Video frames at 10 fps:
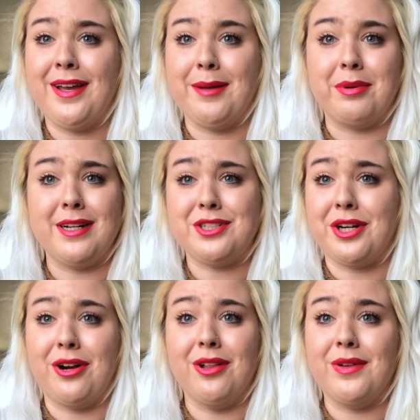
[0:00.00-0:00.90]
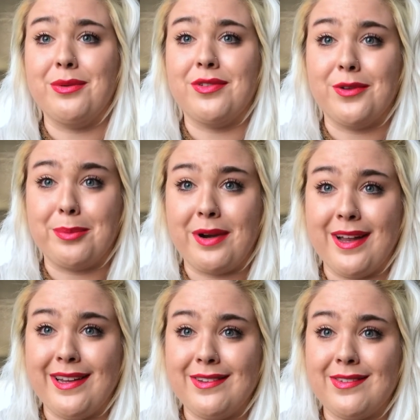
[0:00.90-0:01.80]
I'm pretty sure all of it was full
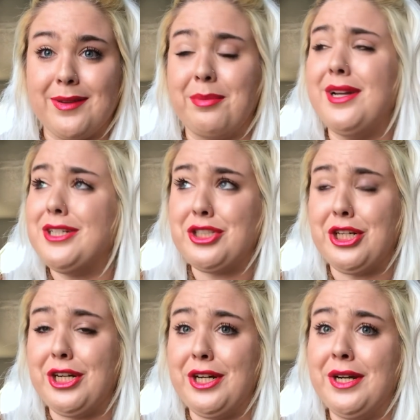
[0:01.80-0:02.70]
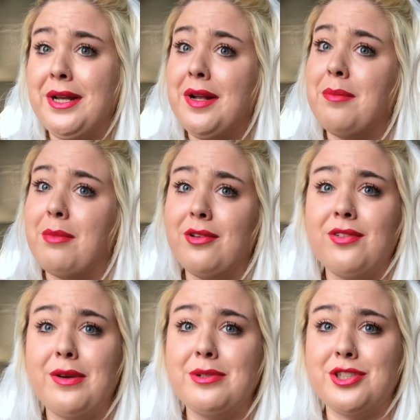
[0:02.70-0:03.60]
price because I'm pretty sure most
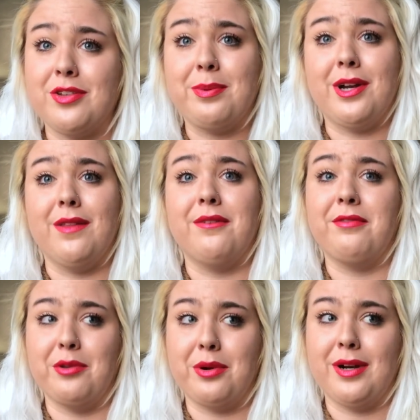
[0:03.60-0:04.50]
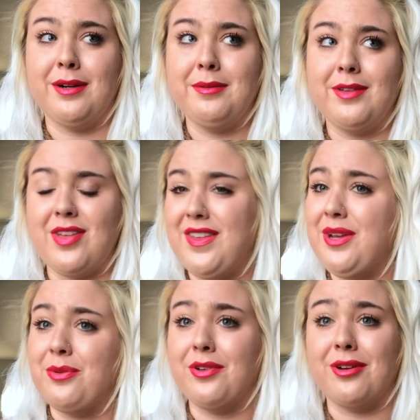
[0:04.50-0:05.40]
of it was just put on the floor because I think
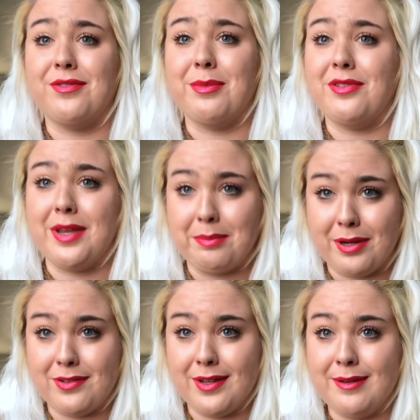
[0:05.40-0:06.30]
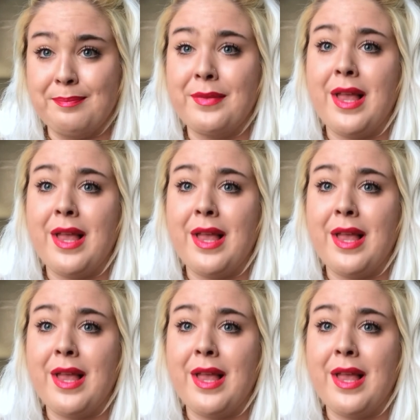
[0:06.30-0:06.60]
it was all from the same person.